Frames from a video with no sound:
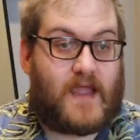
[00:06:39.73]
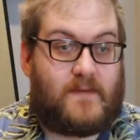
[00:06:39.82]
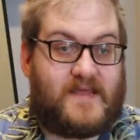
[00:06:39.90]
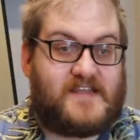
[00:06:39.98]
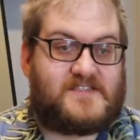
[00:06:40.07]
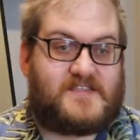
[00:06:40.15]

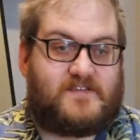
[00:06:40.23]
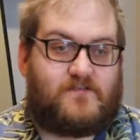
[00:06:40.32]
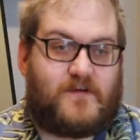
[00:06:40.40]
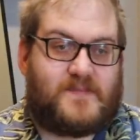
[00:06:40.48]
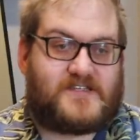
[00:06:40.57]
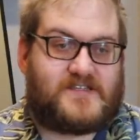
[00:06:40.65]
Ami's
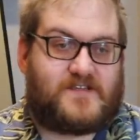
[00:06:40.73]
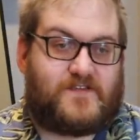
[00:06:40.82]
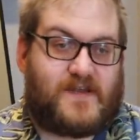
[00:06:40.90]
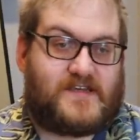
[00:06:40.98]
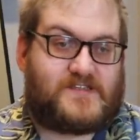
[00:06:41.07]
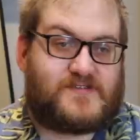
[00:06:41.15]
zero emission
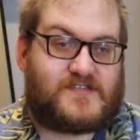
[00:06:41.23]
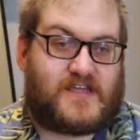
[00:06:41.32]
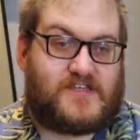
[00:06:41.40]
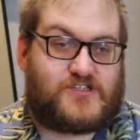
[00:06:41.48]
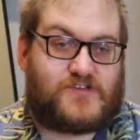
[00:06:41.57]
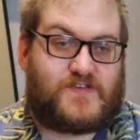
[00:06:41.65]
credentials
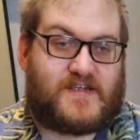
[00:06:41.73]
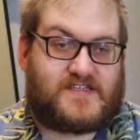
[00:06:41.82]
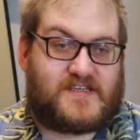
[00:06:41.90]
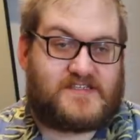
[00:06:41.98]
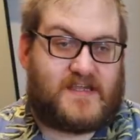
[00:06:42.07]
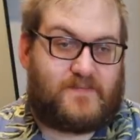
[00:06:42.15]
ensure it is
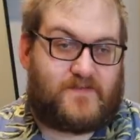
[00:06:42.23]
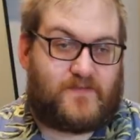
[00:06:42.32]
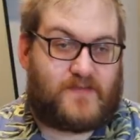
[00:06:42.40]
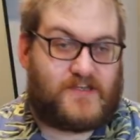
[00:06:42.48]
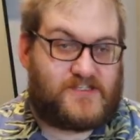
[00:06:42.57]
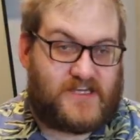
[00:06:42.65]
exempt
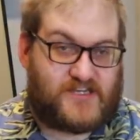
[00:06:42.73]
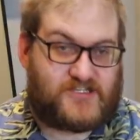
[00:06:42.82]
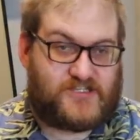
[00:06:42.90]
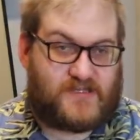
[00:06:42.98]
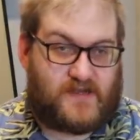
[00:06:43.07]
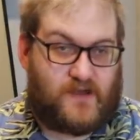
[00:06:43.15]
from
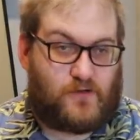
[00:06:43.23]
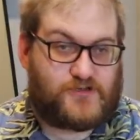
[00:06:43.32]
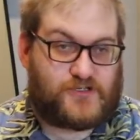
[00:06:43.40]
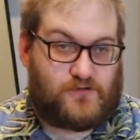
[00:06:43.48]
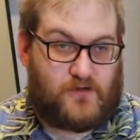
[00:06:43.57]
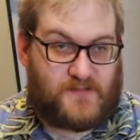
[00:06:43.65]
congestion and
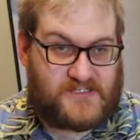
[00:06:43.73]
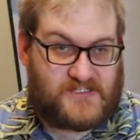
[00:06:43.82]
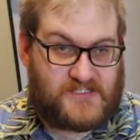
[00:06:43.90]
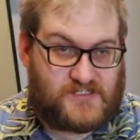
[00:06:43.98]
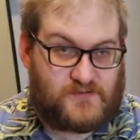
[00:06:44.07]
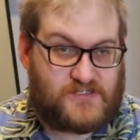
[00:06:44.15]
ultra-low
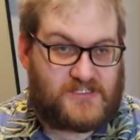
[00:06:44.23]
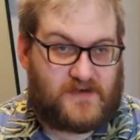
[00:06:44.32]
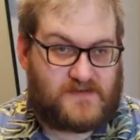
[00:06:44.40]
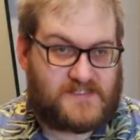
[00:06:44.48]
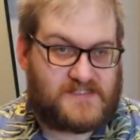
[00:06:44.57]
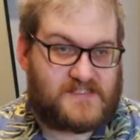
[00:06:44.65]
emission zone
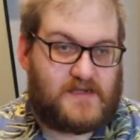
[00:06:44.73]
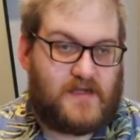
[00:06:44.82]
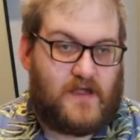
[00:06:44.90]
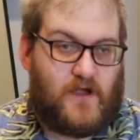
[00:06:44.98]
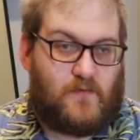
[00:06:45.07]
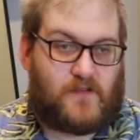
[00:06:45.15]
charges,
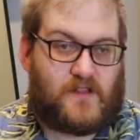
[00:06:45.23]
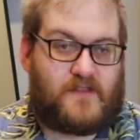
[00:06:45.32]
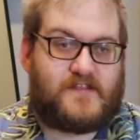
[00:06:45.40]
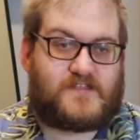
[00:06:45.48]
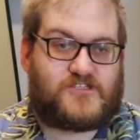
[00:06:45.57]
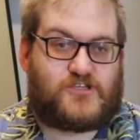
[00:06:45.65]
with
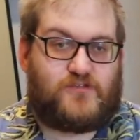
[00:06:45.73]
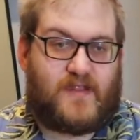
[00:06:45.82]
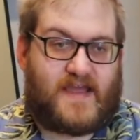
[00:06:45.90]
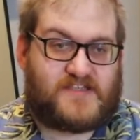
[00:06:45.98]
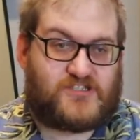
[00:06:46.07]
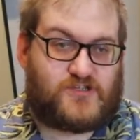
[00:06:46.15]
London's
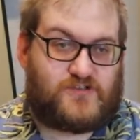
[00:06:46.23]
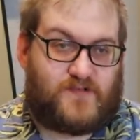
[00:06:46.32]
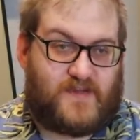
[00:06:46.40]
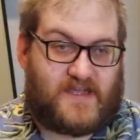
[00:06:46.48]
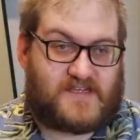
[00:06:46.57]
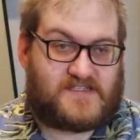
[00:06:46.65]
ULEZ due to
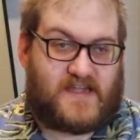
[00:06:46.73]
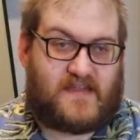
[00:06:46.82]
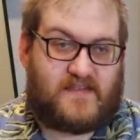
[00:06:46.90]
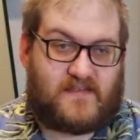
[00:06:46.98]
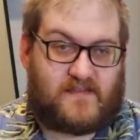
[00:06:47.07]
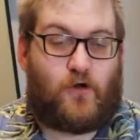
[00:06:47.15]
be
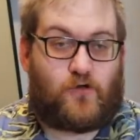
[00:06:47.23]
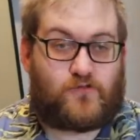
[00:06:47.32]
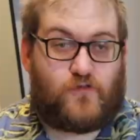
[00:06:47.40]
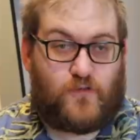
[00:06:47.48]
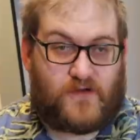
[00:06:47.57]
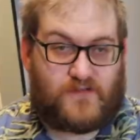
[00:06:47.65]
extended in
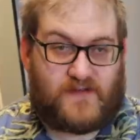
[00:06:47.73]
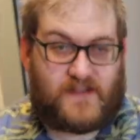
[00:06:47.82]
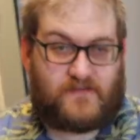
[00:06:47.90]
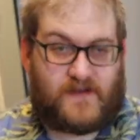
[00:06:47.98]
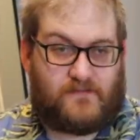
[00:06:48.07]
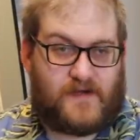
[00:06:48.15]
October
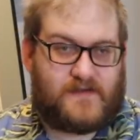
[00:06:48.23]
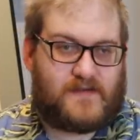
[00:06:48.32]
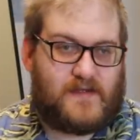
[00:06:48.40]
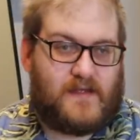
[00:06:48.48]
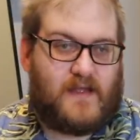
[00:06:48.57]
2021,